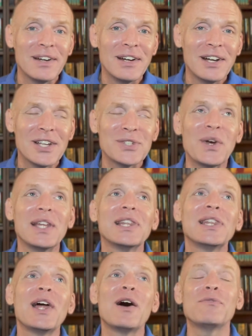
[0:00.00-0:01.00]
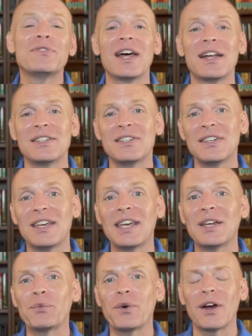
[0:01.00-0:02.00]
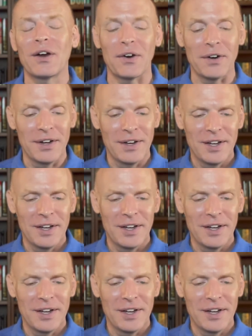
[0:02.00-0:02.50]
So I love that scene where